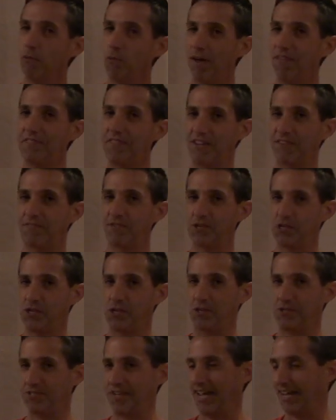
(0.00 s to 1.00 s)
one thing for
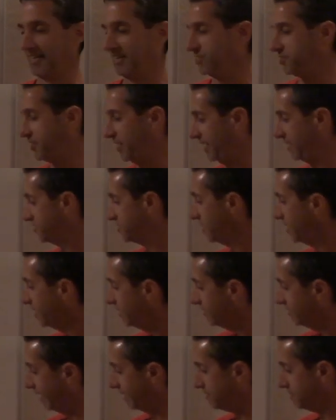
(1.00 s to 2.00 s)
sure is not going to change.
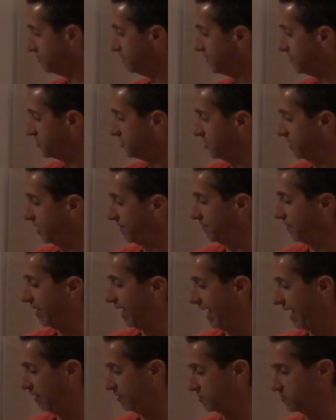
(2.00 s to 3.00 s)
That's the positioning of our
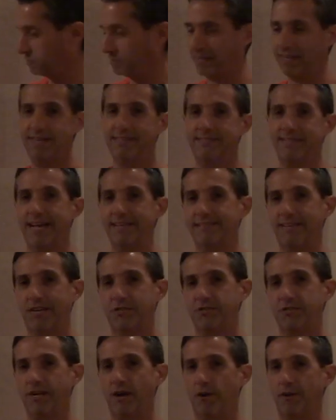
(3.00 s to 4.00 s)
house because that's
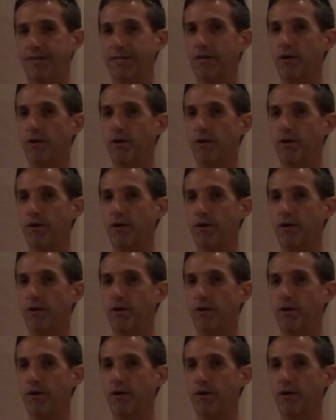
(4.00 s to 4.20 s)
actually already